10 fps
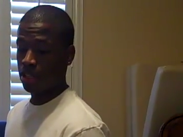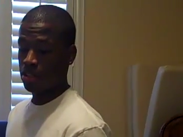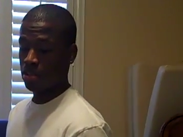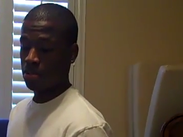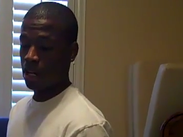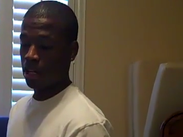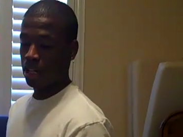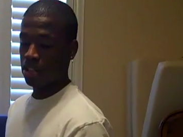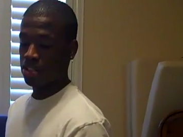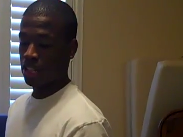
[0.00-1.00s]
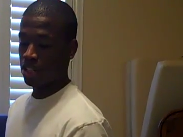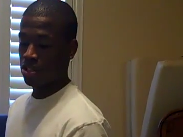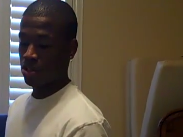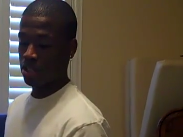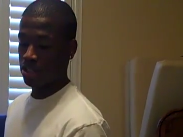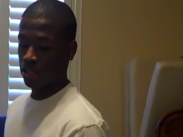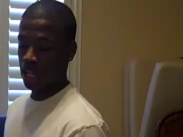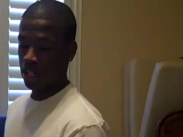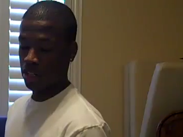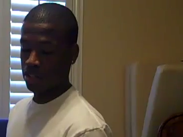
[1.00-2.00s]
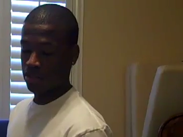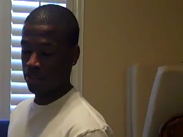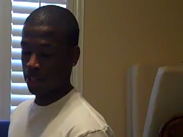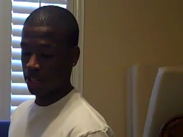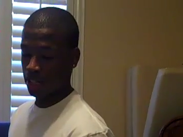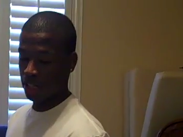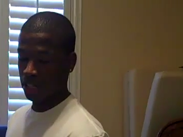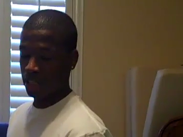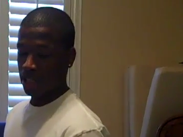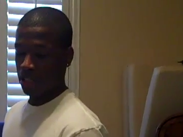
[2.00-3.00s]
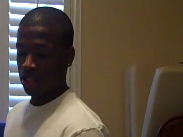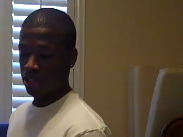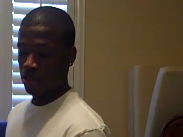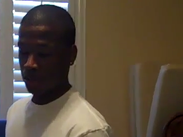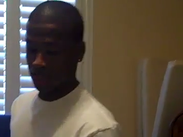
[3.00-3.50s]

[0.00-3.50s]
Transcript: These are my uh, second choice liners for uh, doing